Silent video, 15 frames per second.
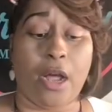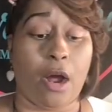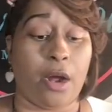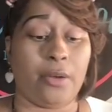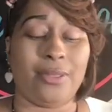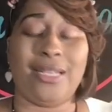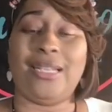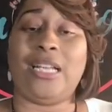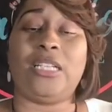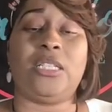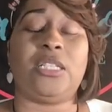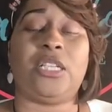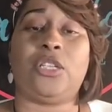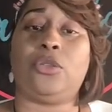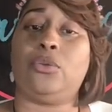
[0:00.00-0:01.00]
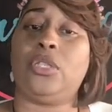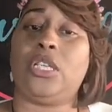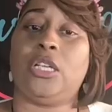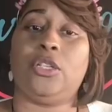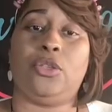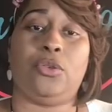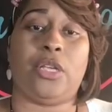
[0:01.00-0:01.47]
heart. Didn't I just get through
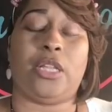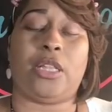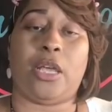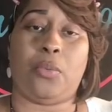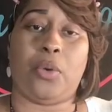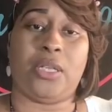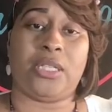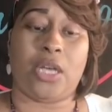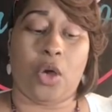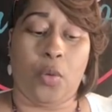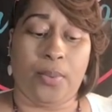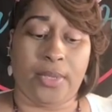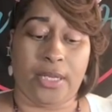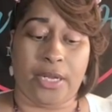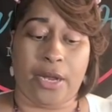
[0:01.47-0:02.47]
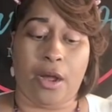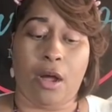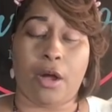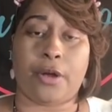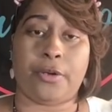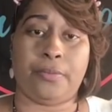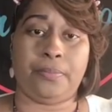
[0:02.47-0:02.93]
telling you that they wasn't opening their
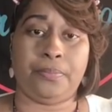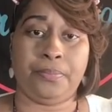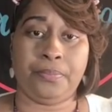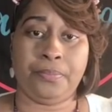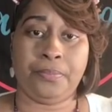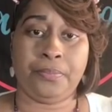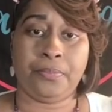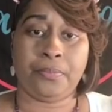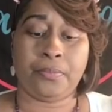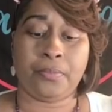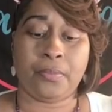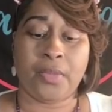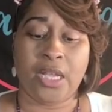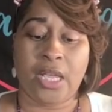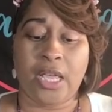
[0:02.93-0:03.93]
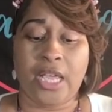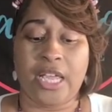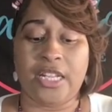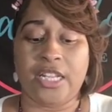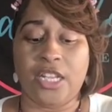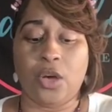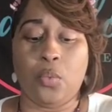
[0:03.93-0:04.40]
heart?
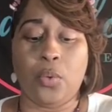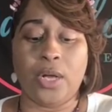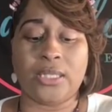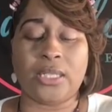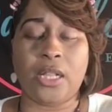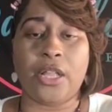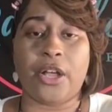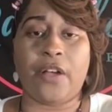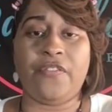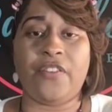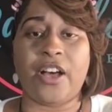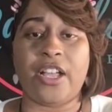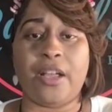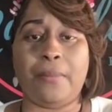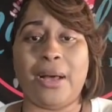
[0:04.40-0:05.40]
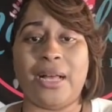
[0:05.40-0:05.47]
And then what's clarifying